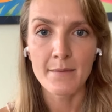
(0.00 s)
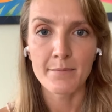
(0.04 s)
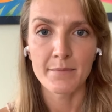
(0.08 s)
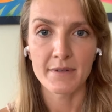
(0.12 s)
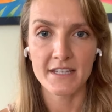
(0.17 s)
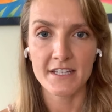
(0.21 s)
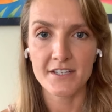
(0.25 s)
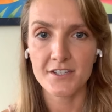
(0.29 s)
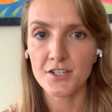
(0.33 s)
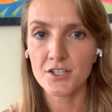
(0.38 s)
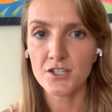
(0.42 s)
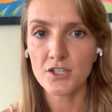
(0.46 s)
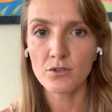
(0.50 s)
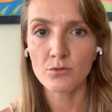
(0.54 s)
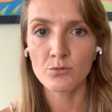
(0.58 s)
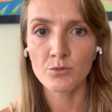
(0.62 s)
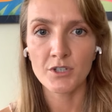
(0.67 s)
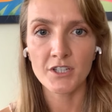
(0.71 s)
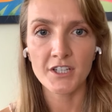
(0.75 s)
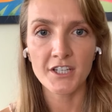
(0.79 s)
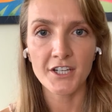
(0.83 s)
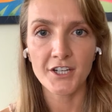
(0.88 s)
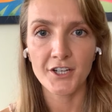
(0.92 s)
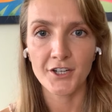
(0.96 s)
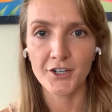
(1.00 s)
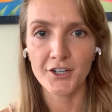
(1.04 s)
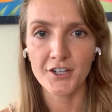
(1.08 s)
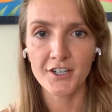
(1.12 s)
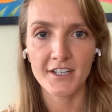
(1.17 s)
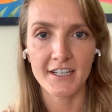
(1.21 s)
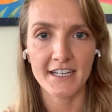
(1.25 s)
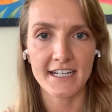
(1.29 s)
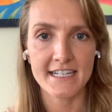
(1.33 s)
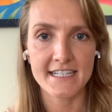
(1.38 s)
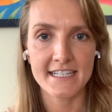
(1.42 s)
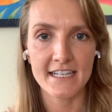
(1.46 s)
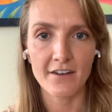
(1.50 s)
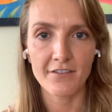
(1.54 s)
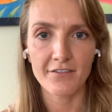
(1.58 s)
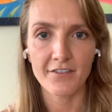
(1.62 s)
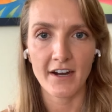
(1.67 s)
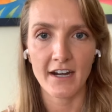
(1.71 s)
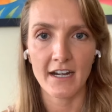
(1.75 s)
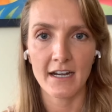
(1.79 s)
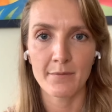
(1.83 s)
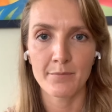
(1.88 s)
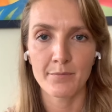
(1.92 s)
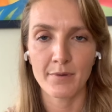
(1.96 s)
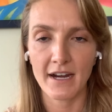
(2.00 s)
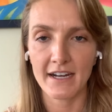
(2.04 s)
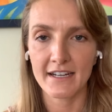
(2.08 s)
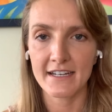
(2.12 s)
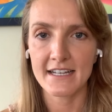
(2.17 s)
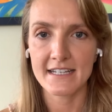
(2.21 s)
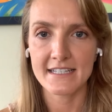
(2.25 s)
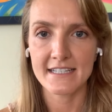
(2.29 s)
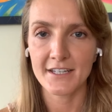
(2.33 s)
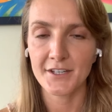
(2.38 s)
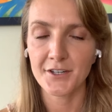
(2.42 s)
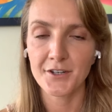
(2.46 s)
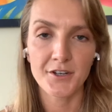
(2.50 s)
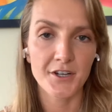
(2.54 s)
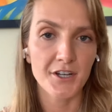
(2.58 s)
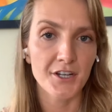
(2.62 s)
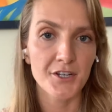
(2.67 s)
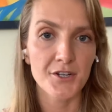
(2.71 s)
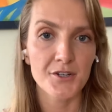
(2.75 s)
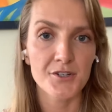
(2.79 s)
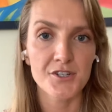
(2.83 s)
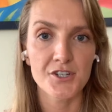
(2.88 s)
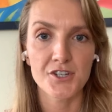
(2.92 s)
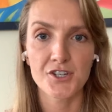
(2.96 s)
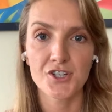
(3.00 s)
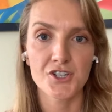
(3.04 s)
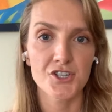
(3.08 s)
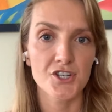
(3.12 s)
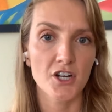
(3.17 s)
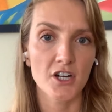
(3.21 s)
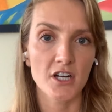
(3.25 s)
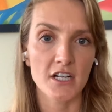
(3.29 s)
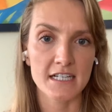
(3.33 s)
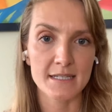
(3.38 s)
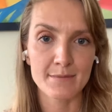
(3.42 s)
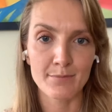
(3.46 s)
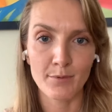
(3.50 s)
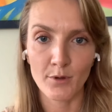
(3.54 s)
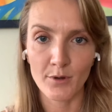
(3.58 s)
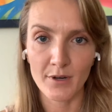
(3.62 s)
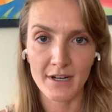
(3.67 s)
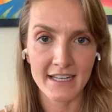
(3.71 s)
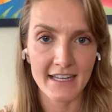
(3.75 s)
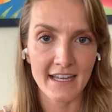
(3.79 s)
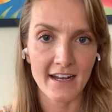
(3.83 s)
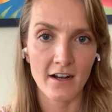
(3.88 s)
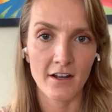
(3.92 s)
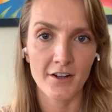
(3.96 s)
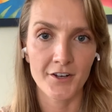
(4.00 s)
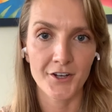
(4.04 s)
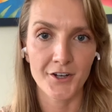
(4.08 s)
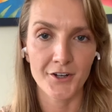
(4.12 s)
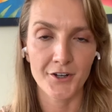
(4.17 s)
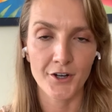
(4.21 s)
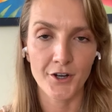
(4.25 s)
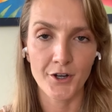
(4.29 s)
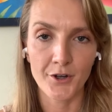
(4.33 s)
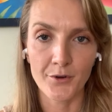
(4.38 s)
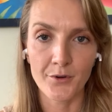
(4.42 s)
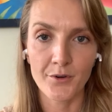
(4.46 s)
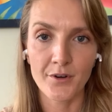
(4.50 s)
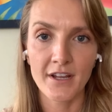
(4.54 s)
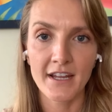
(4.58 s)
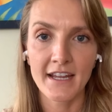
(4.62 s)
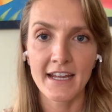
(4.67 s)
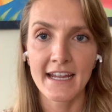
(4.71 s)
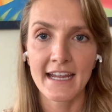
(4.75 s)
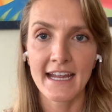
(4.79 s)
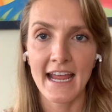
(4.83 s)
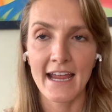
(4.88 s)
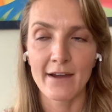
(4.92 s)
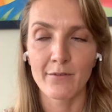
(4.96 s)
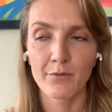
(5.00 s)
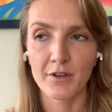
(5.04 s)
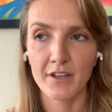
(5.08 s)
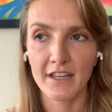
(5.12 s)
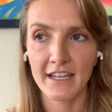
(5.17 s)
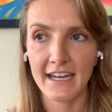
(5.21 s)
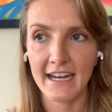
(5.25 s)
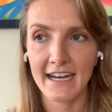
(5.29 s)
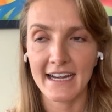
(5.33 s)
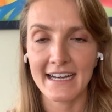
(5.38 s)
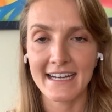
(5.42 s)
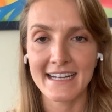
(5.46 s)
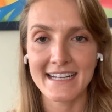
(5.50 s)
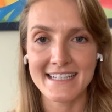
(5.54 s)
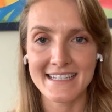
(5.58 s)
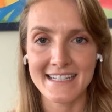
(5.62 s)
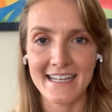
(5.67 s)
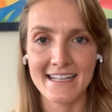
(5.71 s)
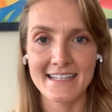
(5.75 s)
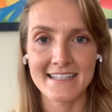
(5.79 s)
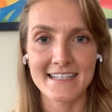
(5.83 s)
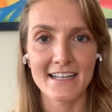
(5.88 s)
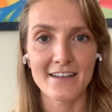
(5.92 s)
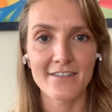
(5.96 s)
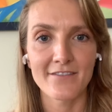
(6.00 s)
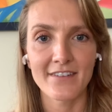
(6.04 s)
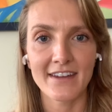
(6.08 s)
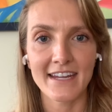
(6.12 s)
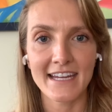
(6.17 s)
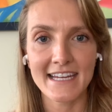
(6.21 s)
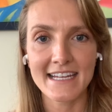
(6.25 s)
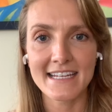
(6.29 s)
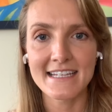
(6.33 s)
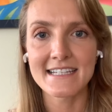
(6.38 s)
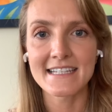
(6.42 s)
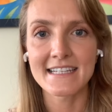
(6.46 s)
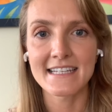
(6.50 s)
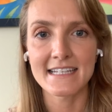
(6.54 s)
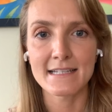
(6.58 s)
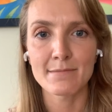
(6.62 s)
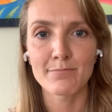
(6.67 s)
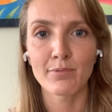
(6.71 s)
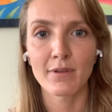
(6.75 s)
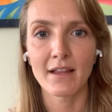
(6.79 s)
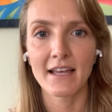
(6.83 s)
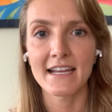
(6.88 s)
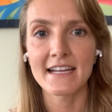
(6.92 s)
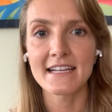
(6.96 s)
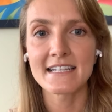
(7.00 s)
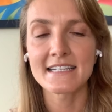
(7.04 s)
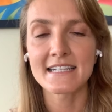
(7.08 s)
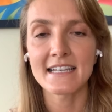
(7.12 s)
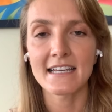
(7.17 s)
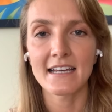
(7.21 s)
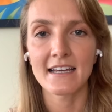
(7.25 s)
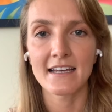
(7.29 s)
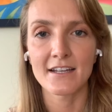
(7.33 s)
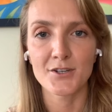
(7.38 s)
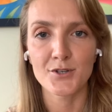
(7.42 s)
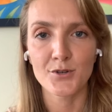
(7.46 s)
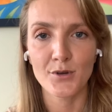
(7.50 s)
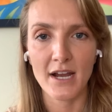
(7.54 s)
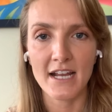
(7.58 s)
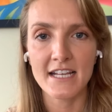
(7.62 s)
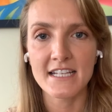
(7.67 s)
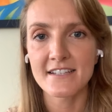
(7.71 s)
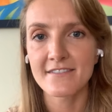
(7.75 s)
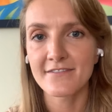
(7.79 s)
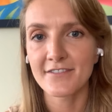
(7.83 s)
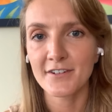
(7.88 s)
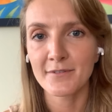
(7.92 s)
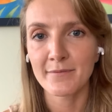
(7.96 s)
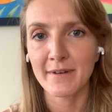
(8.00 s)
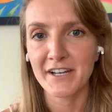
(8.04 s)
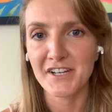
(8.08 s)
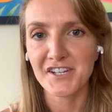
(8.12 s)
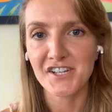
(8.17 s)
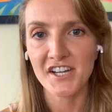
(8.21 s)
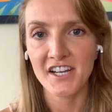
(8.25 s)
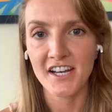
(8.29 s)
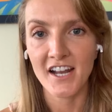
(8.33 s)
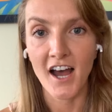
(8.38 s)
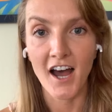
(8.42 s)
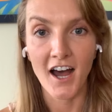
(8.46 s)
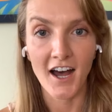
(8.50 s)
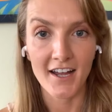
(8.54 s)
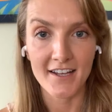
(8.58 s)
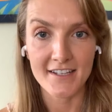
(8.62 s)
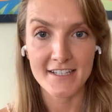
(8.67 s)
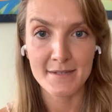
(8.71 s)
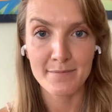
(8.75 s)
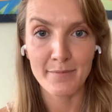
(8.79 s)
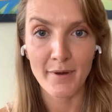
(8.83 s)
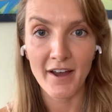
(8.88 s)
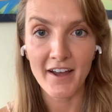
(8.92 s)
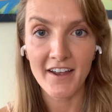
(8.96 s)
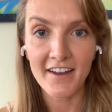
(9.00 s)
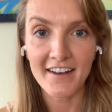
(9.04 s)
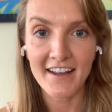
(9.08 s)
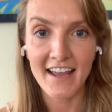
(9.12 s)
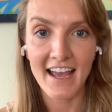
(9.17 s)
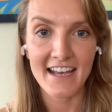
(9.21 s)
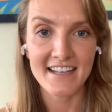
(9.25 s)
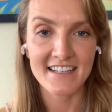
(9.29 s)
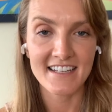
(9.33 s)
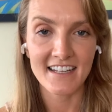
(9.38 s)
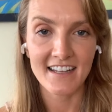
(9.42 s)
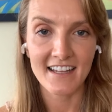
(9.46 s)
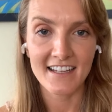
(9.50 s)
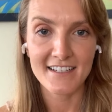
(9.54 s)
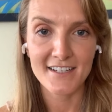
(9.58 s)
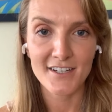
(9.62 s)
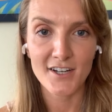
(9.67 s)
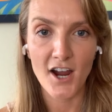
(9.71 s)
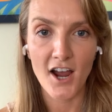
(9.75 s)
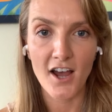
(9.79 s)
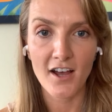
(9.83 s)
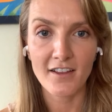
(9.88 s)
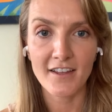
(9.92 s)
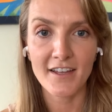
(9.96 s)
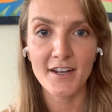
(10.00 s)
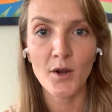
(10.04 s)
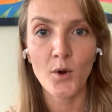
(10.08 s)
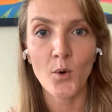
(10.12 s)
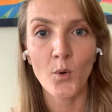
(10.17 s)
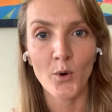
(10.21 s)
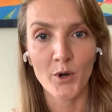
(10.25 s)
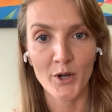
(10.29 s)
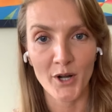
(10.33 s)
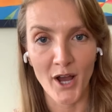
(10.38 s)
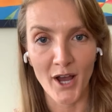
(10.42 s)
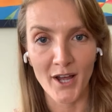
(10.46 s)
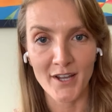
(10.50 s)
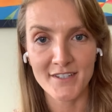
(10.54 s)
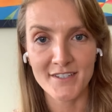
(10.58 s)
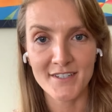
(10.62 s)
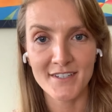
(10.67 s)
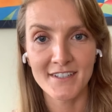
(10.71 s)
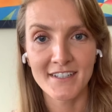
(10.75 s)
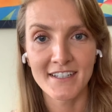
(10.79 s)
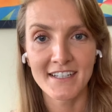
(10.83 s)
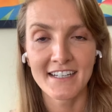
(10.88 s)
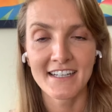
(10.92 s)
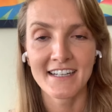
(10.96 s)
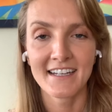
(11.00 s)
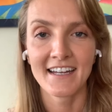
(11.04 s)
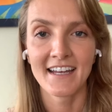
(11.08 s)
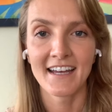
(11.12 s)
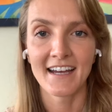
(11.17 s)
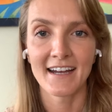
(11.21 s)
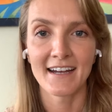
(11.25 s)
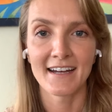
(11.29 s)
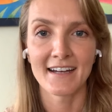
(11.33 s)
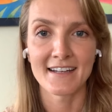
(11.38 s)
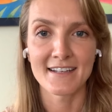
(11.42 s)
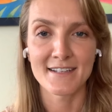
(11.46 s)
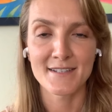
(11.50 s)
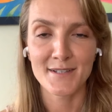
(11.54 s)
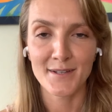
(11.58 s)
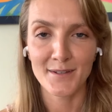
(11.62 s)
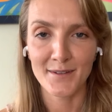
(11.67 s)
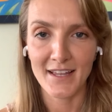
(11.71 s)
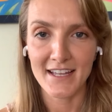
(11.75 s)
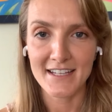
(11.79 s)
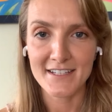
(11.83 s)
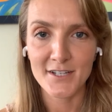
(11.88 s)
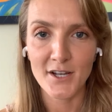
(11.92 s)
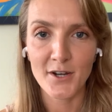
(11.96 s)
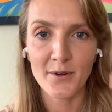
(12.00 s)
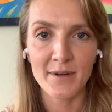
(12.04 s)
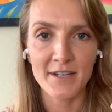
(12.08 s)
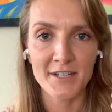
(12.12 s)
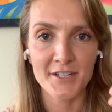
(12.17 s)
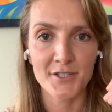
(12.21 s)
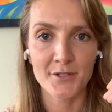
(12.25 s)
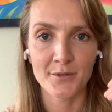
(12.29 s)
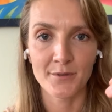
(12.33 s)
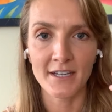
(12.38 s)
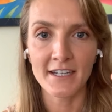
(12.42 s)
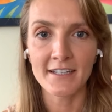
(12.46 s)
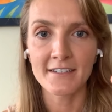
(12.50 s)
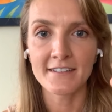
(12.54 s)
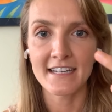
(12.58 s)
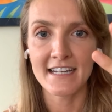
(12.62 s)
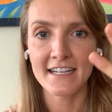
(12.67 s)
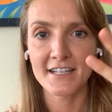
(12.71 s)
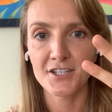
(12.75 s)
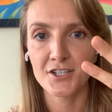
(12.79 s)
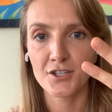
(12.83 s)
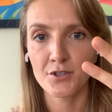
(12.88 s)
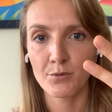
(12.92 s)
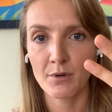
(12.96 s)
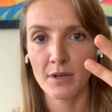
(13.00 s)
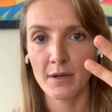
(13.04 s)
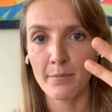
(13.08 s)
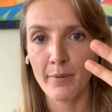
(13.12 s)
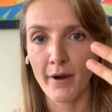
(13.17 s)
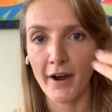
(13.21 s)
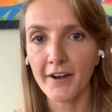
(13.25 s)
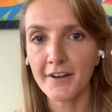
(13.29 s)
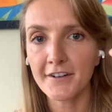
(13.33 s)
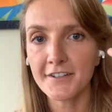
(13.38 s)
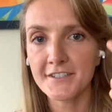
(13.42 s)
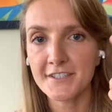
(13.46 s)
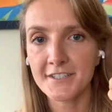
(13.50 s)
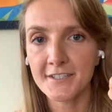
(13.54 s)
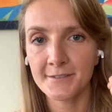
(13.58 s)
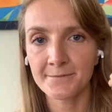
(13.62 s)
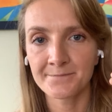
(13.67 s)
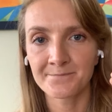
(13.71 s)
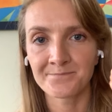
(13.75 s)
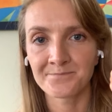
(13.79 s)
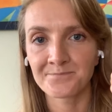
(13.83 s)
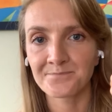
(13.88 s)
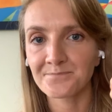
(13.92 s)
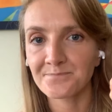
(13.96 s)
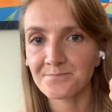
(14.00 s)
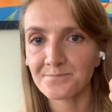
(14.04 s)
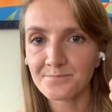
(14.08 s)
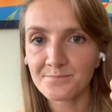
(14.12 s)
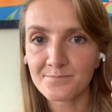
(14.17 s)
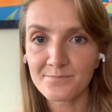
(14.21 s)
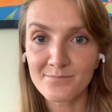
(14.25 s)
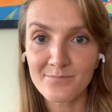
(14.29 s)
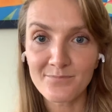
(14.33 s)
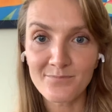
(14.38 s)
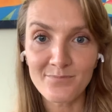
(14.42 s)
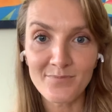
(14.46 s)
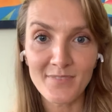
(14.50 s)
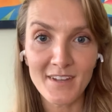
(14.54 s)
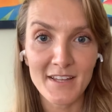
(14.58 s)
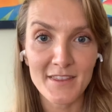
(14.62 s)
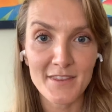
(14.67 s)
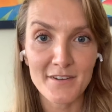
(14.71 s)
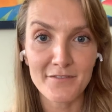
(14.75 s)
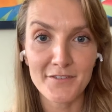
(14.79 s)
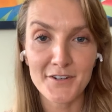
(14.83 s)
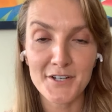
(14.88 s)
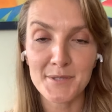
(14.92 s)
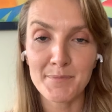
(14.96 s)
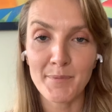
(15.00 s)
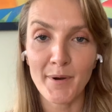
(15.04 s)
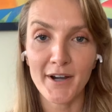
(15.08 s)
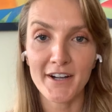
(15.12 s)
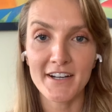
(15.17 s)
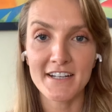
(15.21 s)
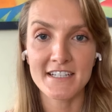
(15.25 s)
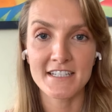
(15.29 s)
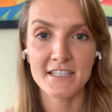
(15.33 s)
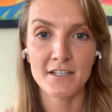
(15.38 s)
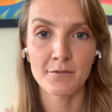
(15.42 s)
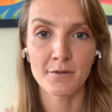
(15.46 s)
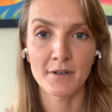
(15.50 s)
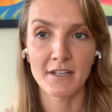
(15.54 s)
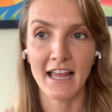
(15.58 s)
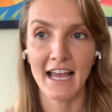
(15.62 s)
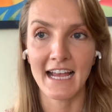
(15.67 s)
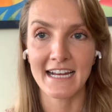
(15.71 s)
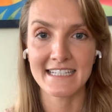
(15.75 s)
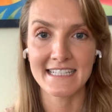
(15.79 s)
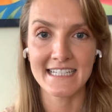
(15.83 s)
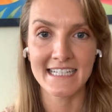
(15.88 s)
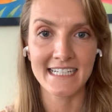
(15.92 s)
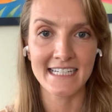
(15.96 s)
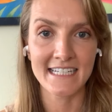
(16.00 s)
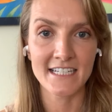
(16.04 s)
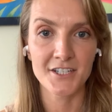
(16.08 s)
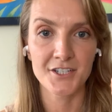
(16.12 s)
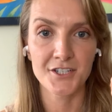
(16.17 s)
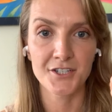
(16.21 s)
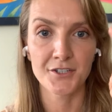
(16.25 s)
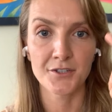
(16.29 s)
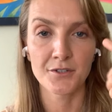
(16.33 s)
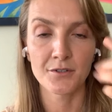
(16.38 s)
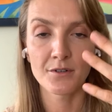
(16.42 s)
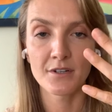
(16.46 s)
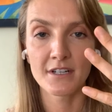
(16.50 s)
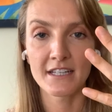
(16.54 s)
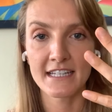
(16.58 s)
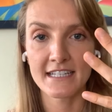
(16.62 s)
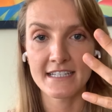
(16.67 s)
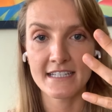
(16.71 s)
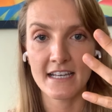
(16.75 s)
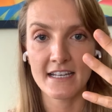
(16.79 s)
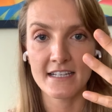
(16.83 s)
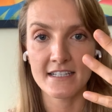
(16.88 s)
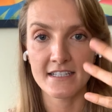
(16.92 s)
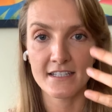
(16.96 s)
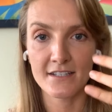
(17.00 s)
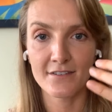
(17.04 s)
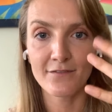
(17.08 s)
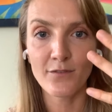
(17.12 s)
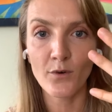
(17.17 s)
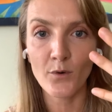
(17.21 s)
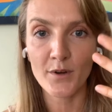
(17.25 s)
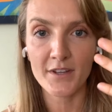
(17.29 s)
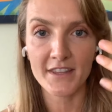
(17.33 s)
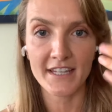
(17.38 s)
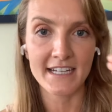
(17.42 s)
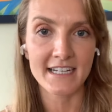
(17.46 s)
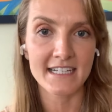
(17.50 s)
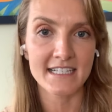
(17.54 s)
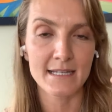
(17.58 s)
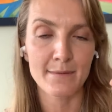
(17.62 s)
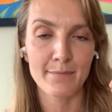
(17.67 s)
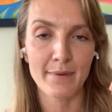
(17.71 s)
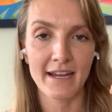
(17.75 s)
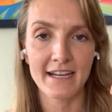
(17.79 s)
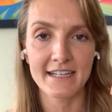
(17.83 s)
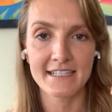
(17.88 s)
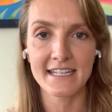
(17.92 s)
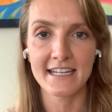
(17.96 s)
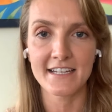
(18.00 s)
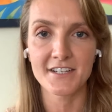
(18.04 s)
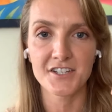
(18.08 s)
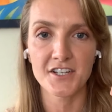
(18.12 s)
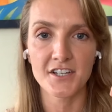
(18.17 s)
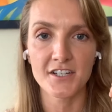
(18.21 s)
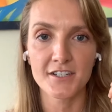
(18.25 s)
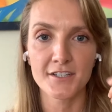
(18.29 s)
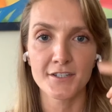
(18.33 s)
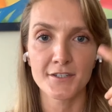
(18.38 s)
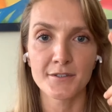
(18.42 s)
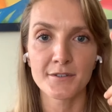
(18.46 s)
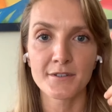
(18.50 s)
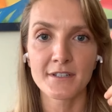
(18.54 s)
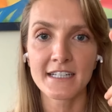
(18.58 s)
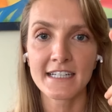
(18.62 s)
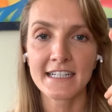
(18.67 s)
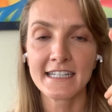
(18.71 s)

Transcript: But this is a really good like self-guided practice that you can use to just start exploring that on your own. Really getting a sense of, is this place a transformation hotspot, as I like to call it, or not? So let's go into it. It's 3 parts. The first part is the relaxing into. This has 4 things to pay attention to.